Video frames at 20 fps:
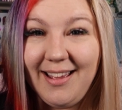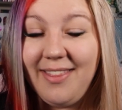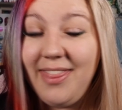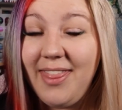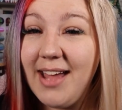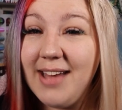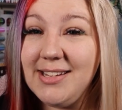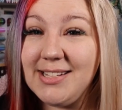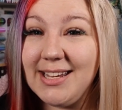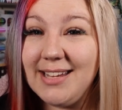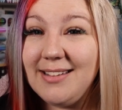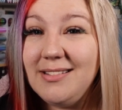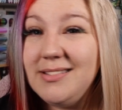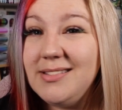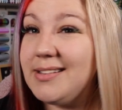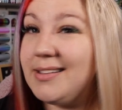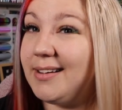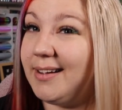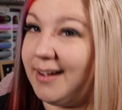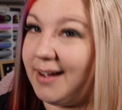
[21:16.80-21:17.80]
and that
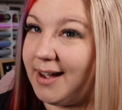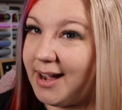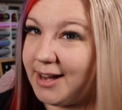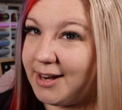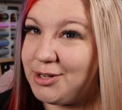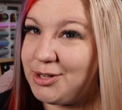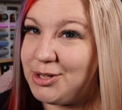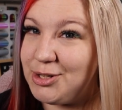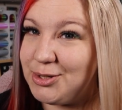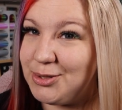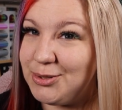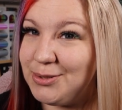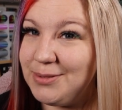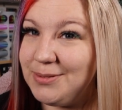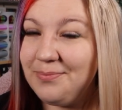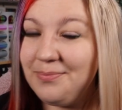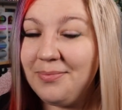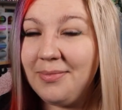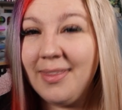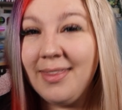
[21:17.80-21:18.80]
is undo.
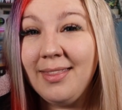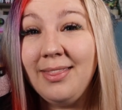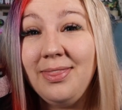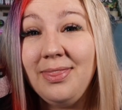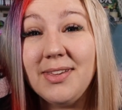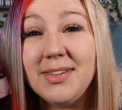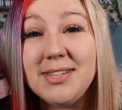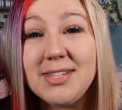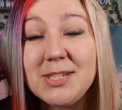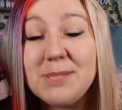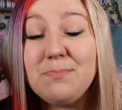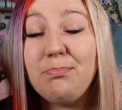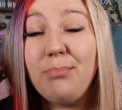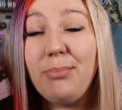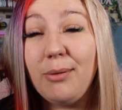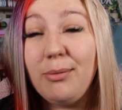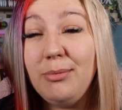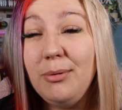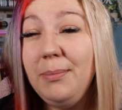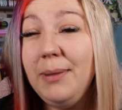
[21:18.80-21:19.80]
This is
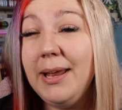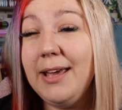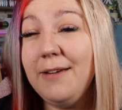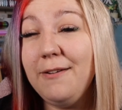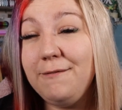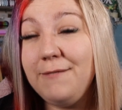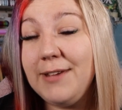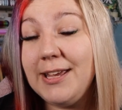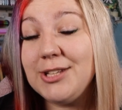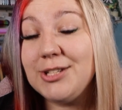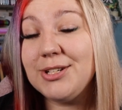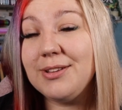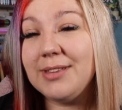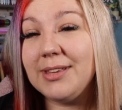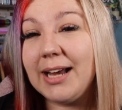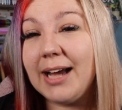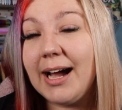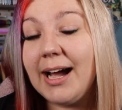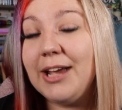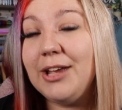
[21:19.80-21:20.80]
probably a feature
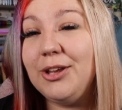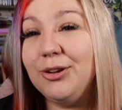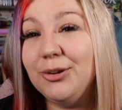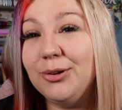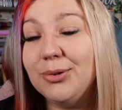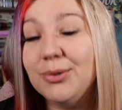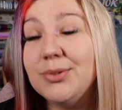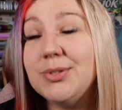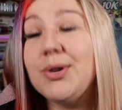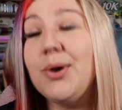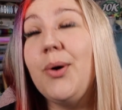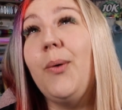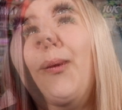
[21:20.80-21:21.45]
that I use